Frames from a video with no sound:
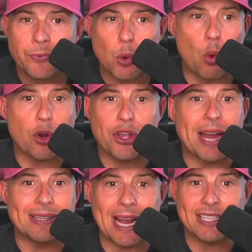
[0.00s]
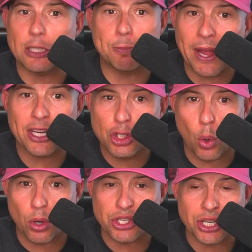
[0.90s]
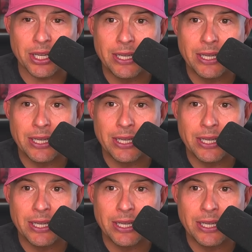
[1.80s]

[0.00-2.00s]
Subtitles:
or you got Texas playing Georgia.